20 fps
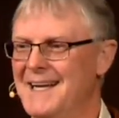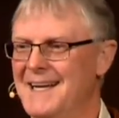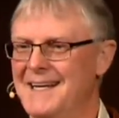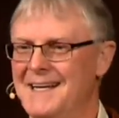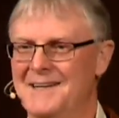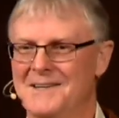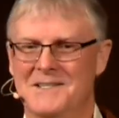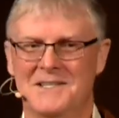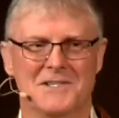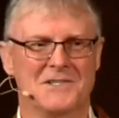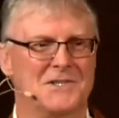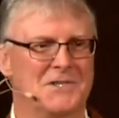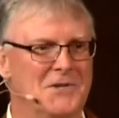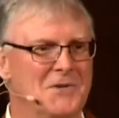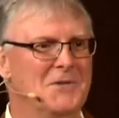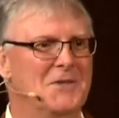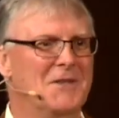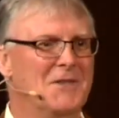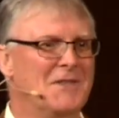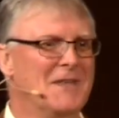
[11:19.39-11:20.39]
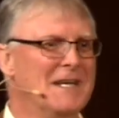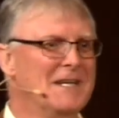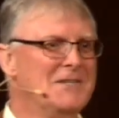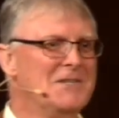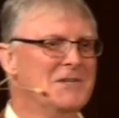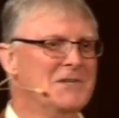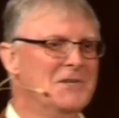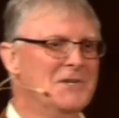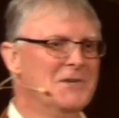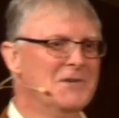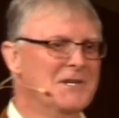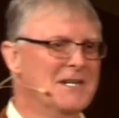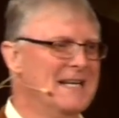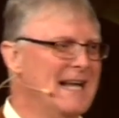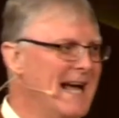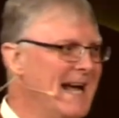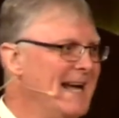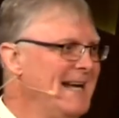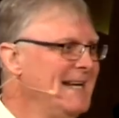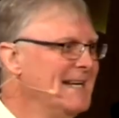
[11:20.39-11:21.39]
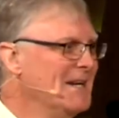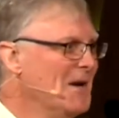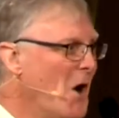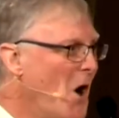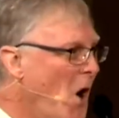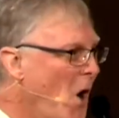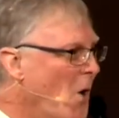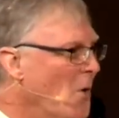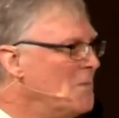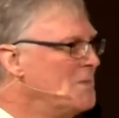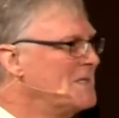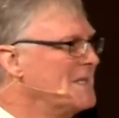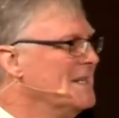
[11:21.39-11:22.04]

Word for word: You just do the things you do today in hopes